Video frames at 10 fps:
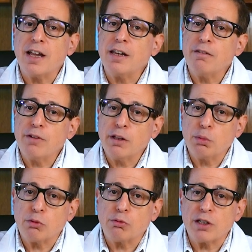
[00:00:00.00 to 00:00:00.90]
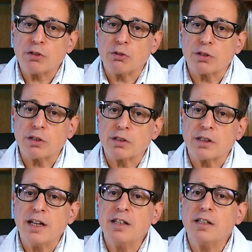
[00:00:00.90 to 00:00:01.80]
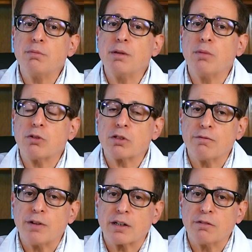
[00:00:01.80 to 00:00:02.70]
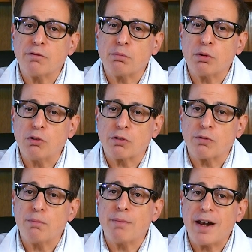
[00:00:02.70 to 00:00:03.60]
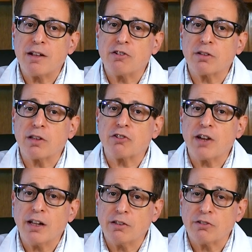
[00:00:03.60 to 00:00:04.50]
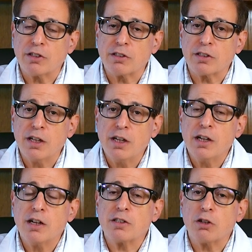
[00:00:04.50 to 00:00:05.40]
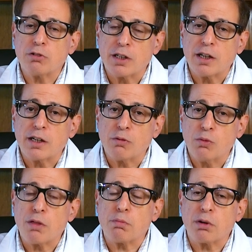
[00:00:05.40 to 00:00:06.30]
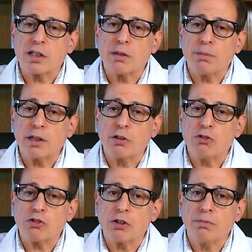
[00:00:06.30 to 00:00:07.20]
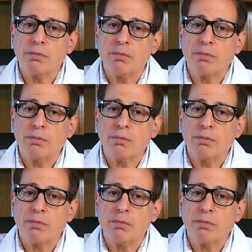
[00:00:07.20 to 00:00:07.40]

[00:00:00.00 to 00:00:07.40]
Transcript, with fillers: and available resources tend to be the most effective approach for managing the challenges associated with prosopagnosia.